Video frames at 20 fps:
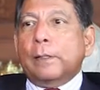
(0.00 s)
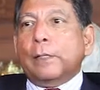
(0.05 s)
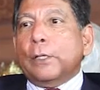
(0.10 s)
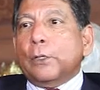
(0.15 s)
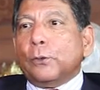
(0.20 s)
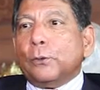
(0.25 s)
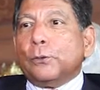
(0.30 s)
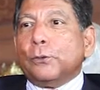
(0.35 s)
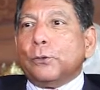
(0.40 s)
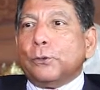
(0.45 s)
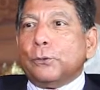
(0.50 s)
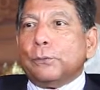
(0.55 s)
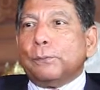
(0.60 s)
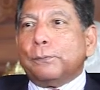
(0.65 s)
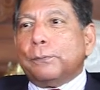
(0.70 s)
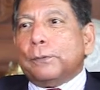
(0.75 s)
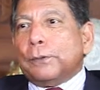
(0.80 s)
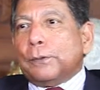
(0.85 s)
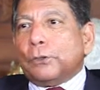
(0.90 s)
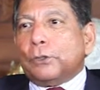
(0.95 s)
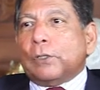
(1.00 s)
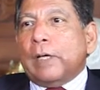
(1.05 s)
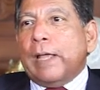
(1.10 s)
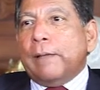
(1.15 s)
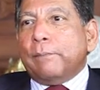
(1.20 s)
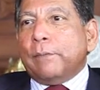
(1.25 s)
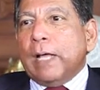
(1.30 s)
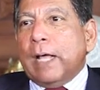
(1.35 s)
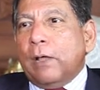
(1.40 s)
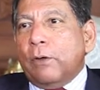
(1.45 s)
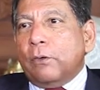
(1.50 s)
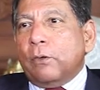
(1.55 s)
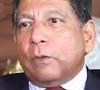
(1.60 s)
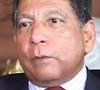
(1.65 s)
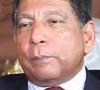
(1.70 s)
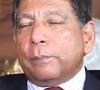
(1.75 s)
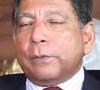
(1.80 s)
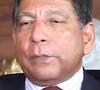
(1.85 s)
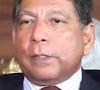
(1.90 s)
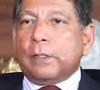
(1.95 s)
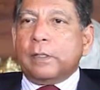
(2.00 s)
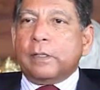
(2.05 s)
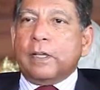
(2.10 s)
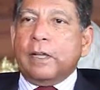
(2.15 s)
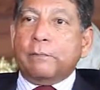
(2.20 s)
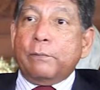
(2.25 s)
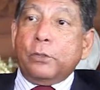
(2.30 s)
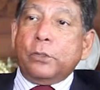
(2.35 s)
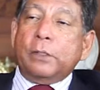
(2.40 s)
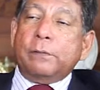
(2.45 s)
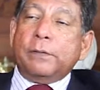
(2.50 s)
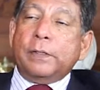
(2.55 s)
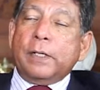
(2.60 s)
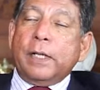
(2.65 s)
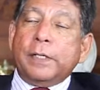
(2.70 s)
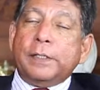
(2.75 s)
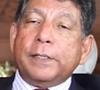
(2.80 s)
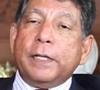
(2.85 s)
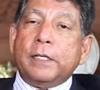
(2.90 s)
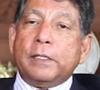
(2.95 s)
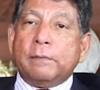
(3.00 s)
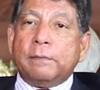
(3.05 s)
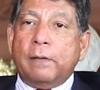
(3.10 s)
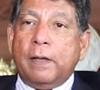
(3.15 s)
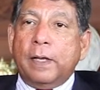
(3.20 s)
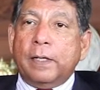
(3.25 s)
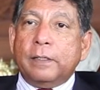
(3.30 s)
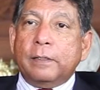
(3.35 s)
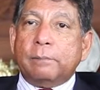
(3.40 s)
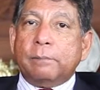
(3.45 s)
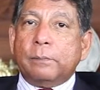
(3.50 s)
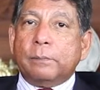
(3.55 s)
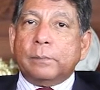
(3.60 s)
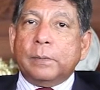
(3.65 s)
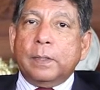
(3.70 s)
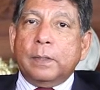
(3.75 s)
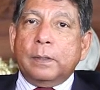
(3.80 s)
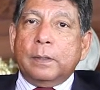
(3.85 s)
you know, sort of slam down on a particular government, even identify them.